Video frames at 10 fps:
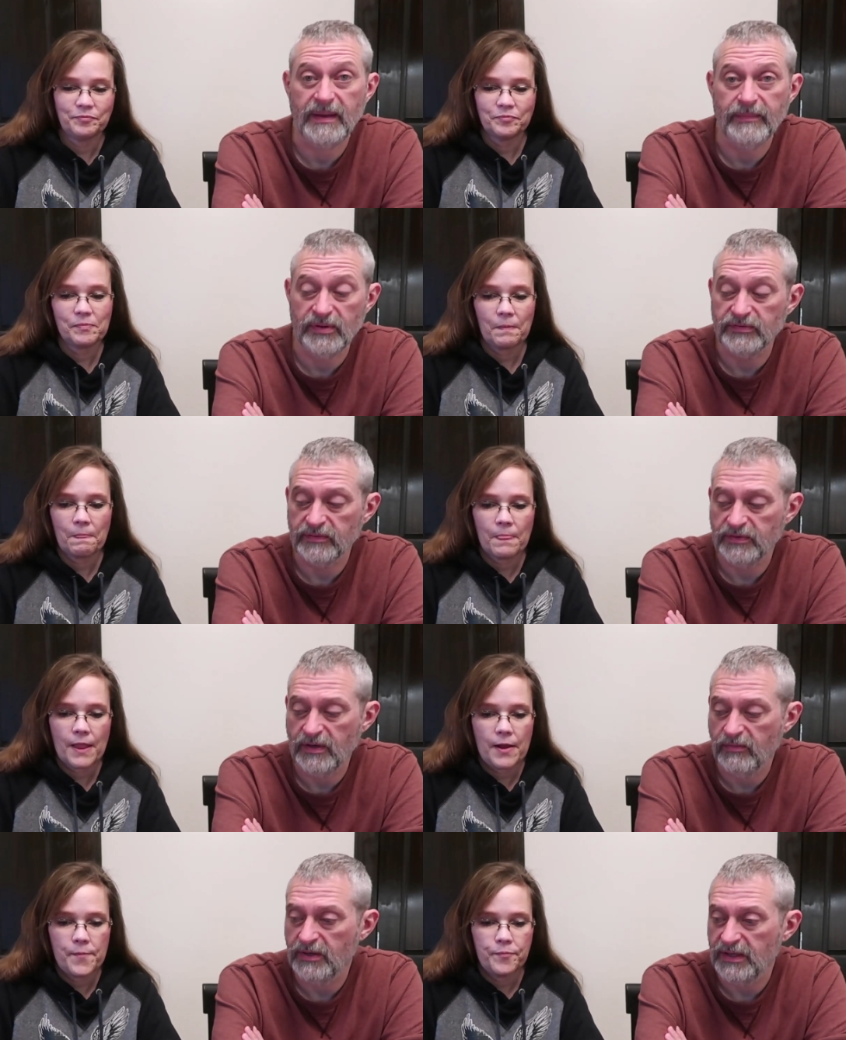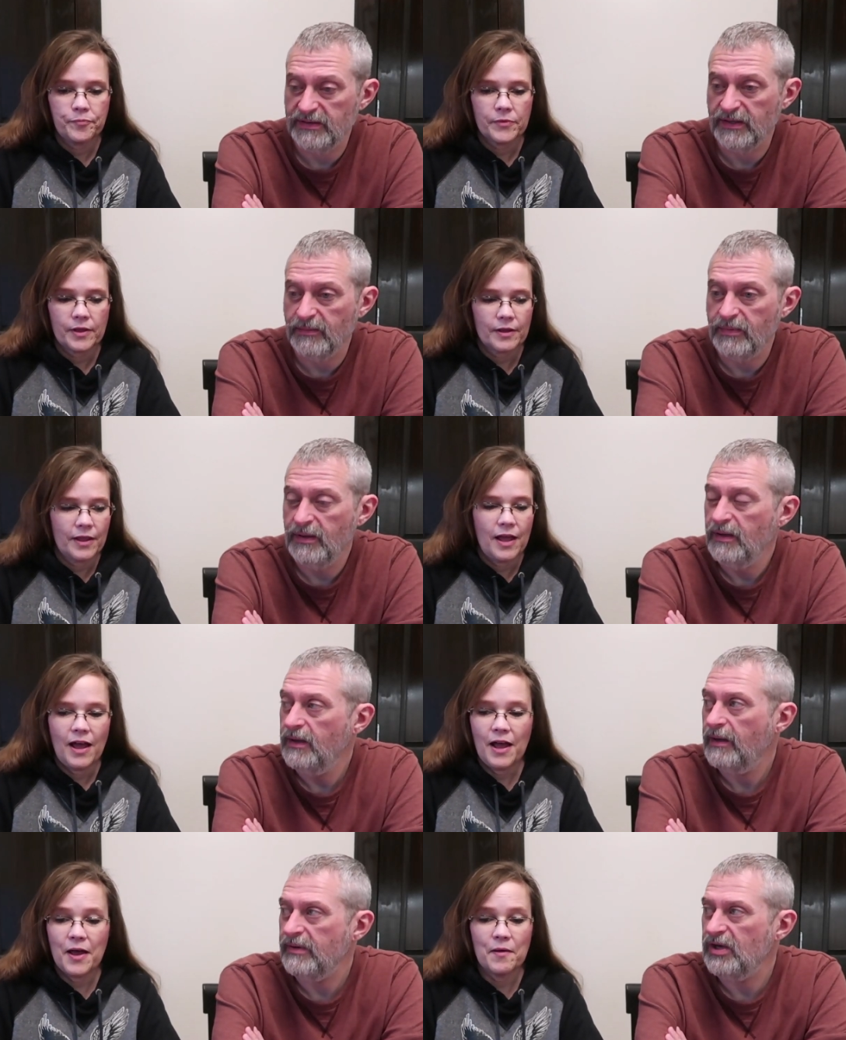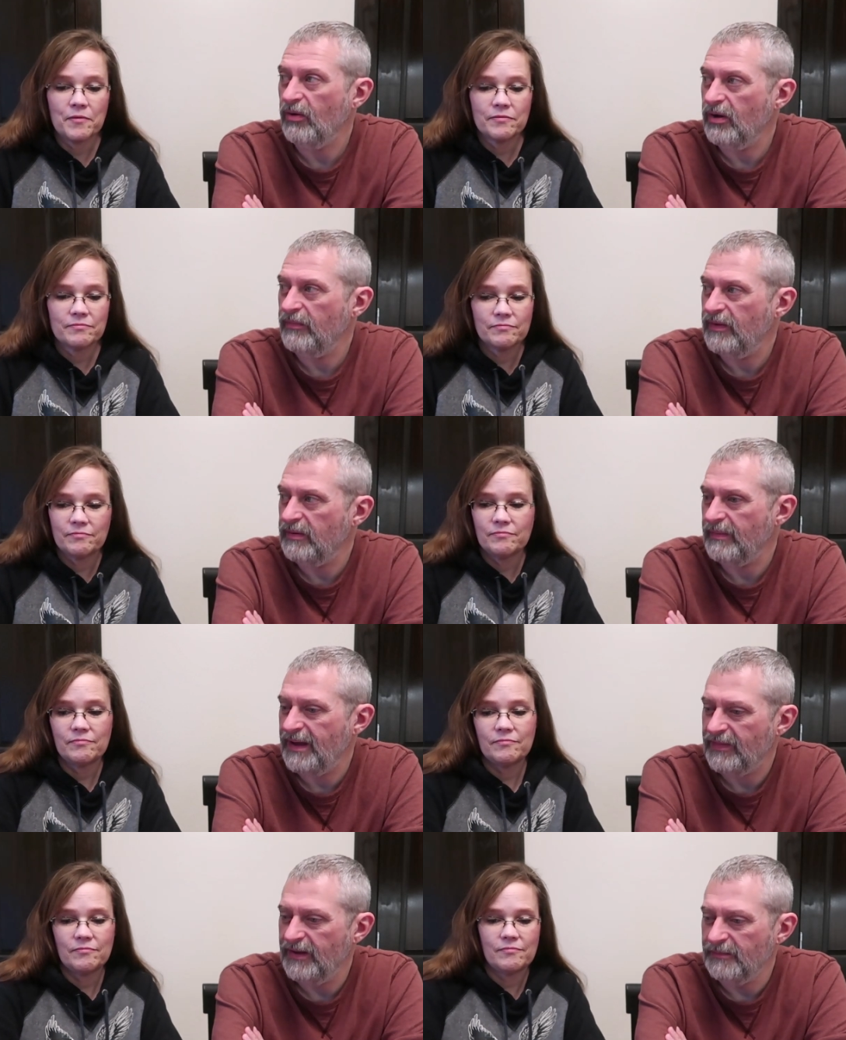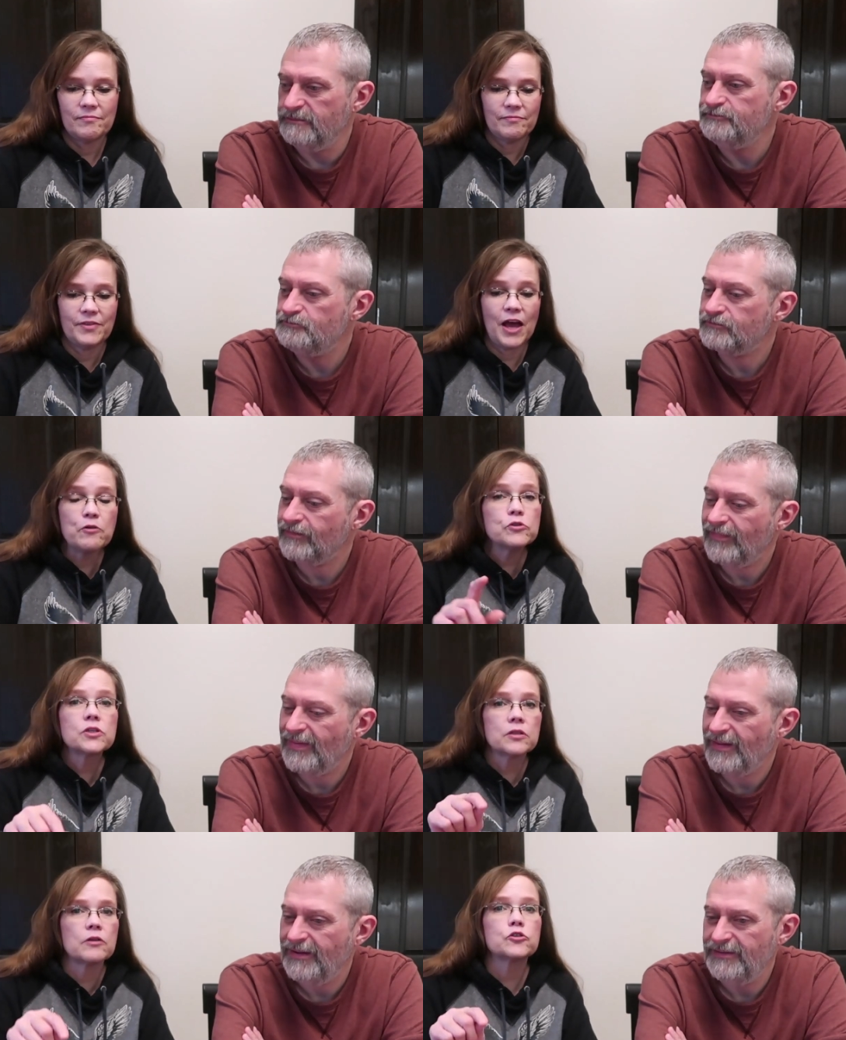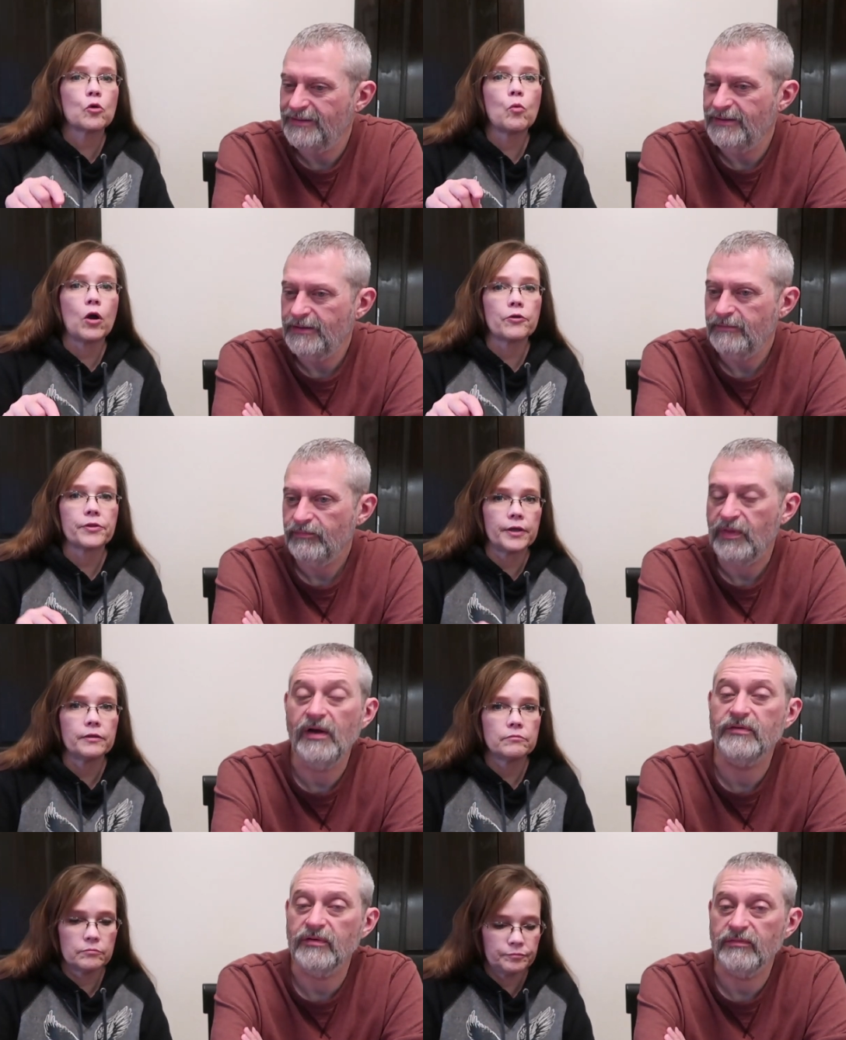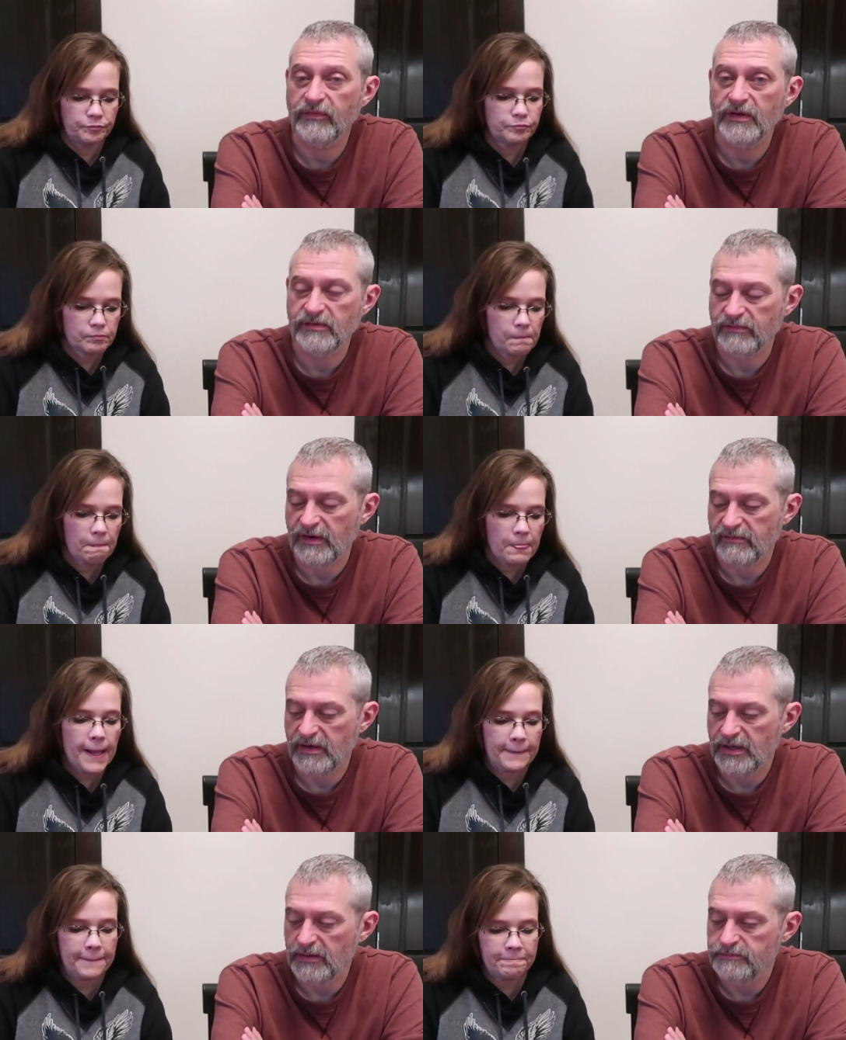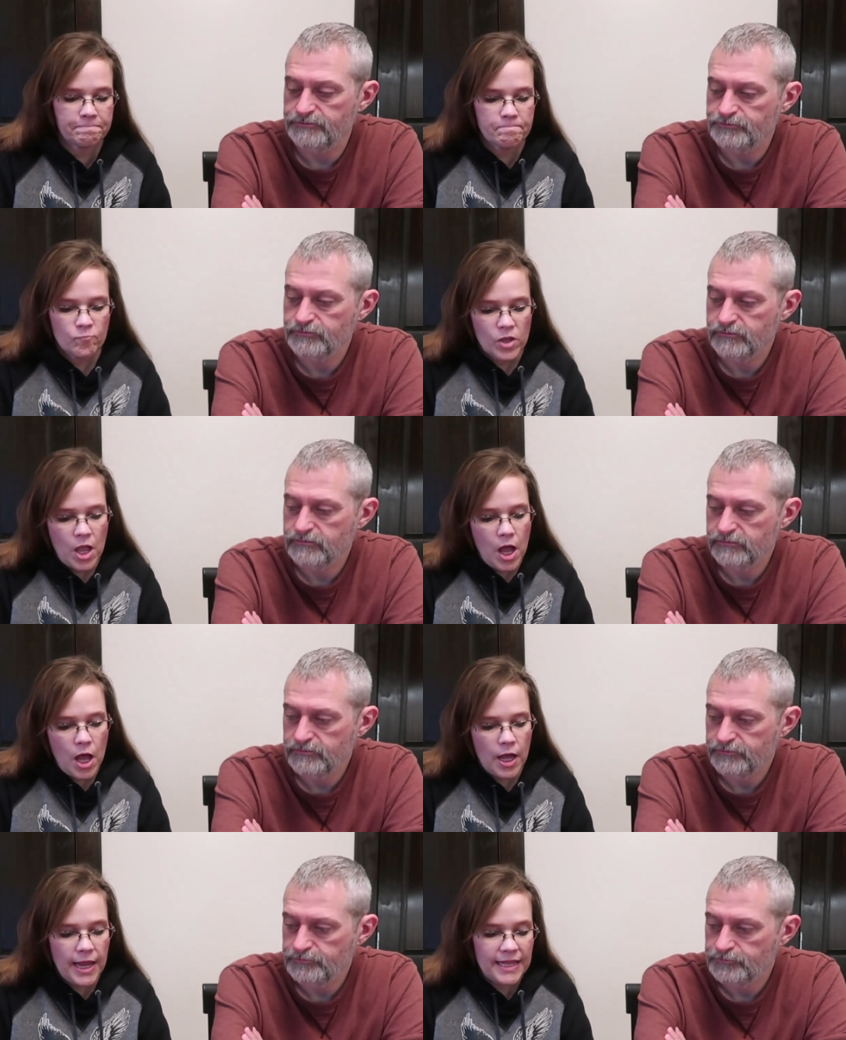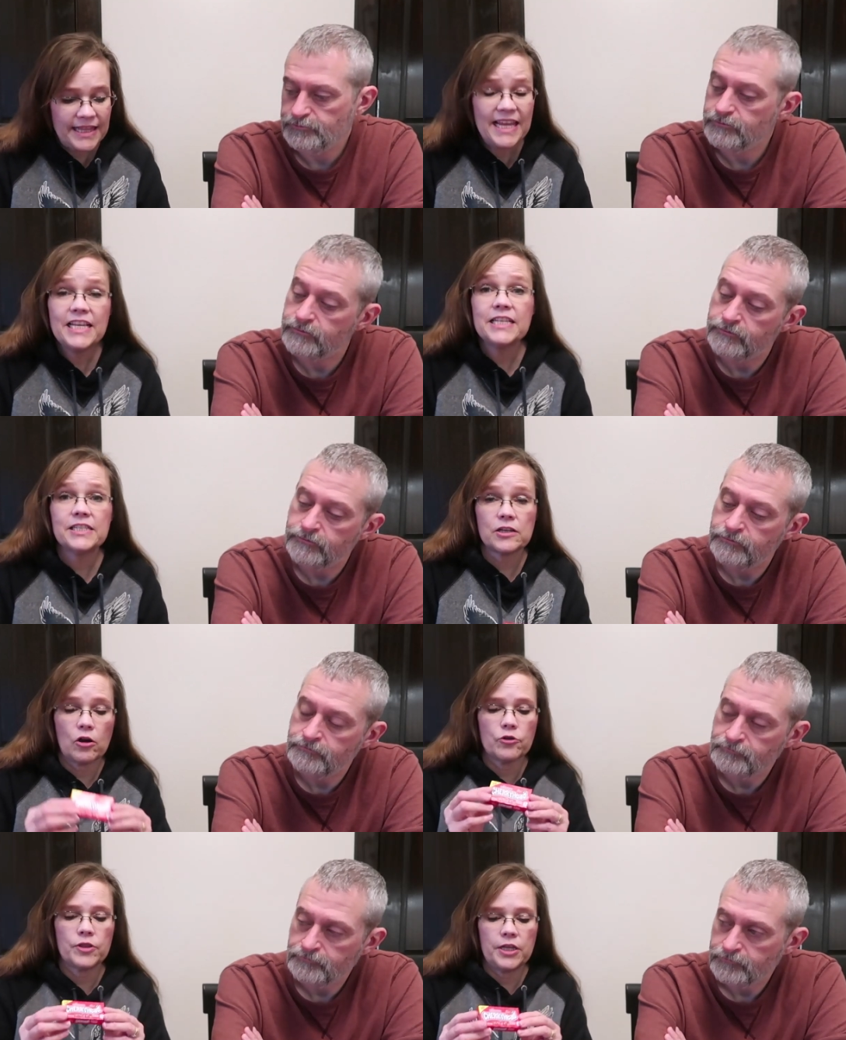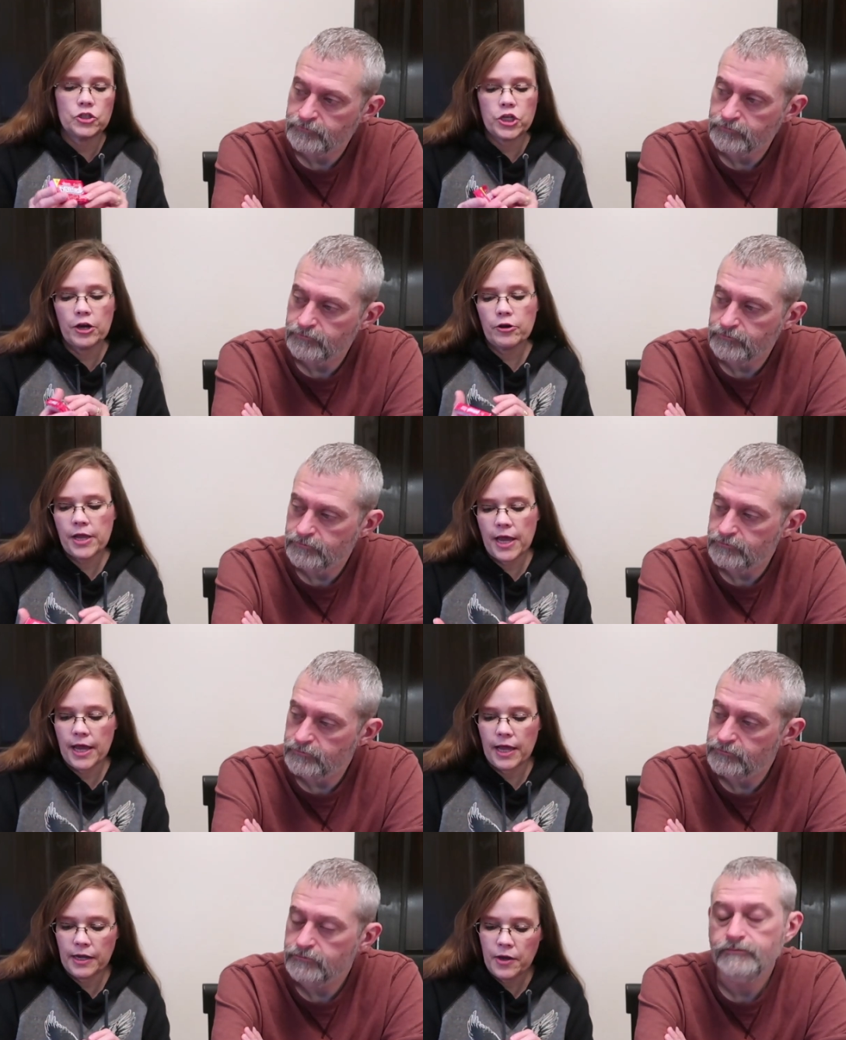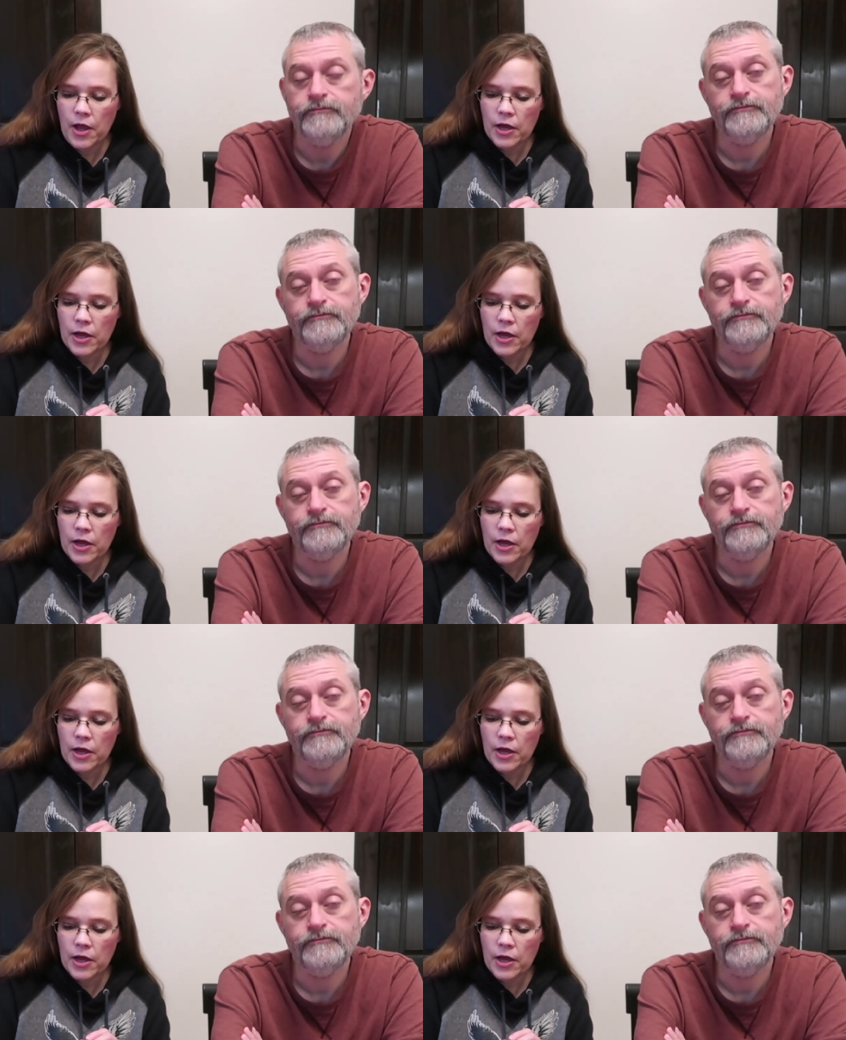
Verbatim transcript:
Speaker 1: BeanBoozled you don't want to eat them I you don't uh, want them to make them.
Speaker 2: Those those are worth it. Those
Speaker 1: are those are very. Mm
Speaker 2: -hmm. uh, and these are the Cherryhead,